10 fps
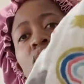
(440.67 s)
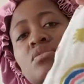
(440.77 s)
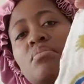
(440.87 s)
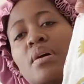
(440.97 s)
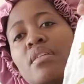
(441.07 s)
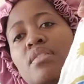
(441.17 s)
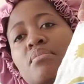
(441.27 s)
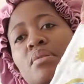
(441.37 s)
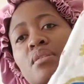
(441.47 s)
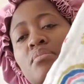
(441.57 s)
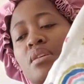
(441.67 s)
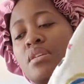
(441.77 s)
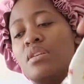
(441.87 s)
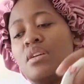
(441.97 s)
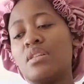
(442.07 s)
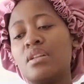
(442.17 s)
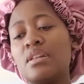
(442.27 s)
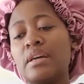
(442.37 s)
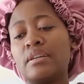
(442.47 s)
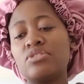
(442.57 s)
to bath the baby, and
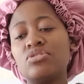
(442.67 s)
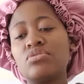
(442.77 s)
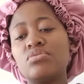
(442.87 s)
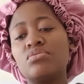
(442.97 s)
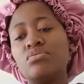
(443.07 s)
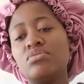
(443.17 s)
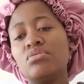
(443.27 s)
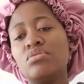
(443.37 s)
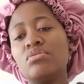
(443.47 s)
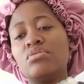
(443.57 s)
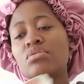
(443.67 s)
then like just to, you know,